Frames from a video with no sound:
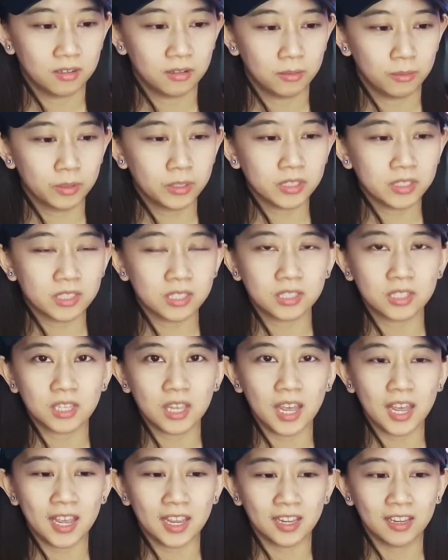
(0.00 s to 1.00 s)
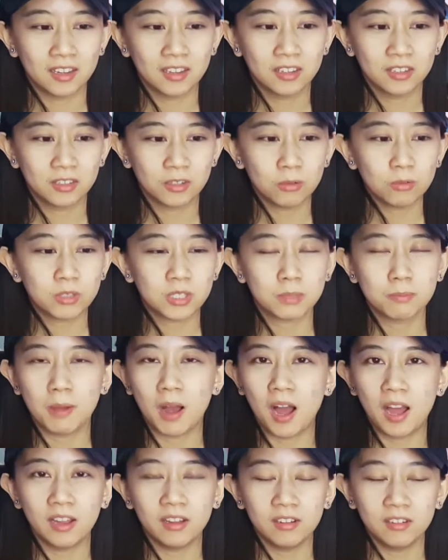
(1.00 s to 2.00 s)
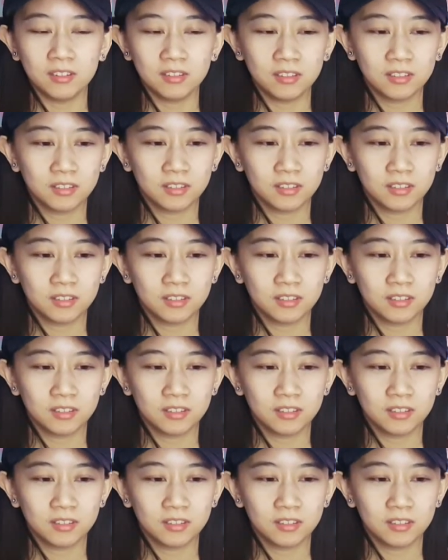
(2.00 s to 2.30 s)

What does it say? Don't smile.